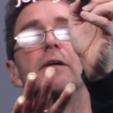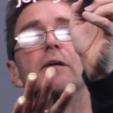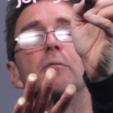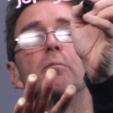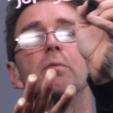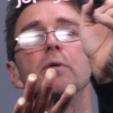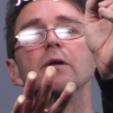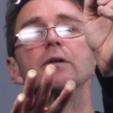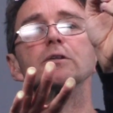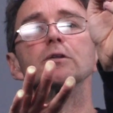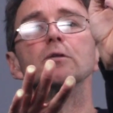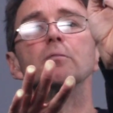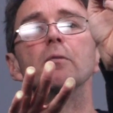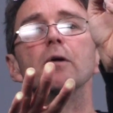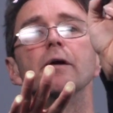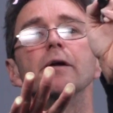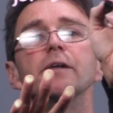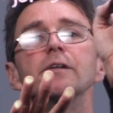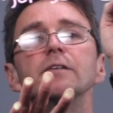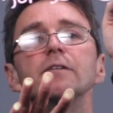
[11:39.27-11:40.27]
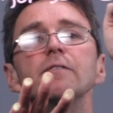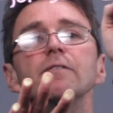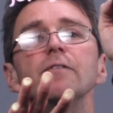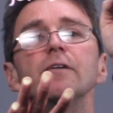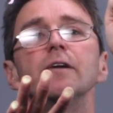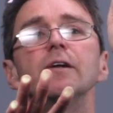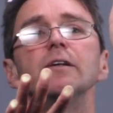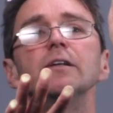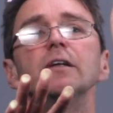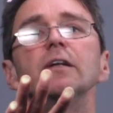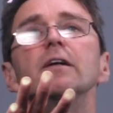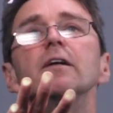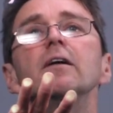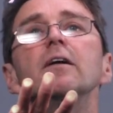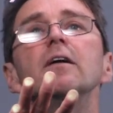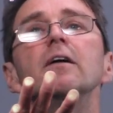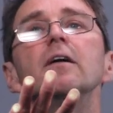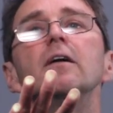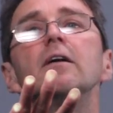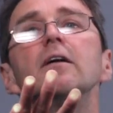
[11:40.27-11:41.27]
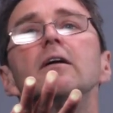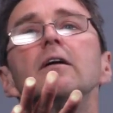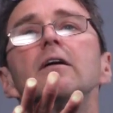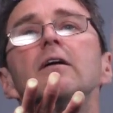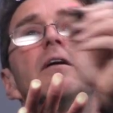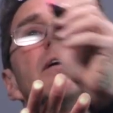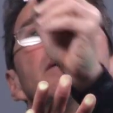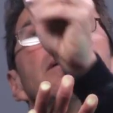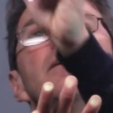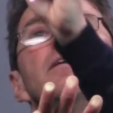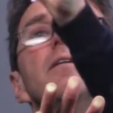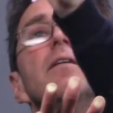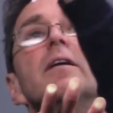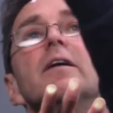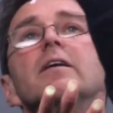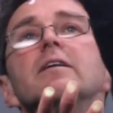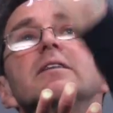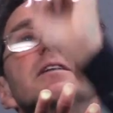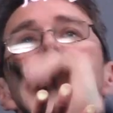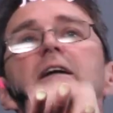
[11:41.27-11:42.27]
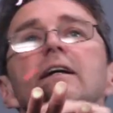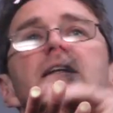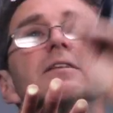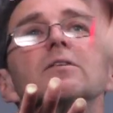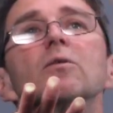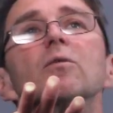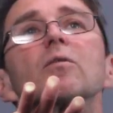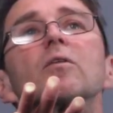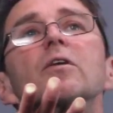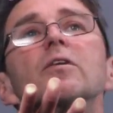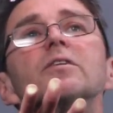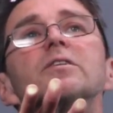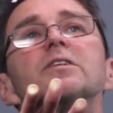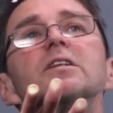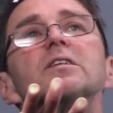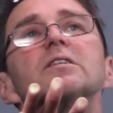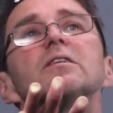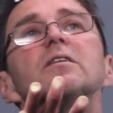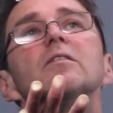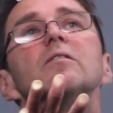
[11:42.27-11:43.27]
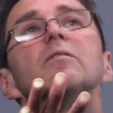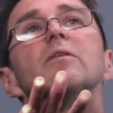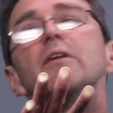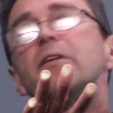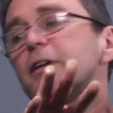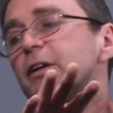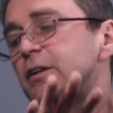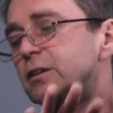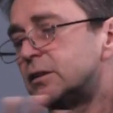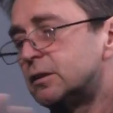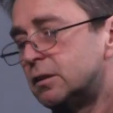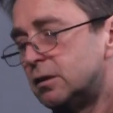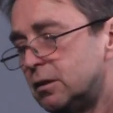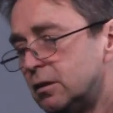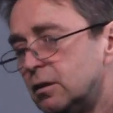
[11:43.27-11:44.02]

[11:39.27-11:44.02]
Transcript: to plus or minus infinity. All right, so that's all consistent with this.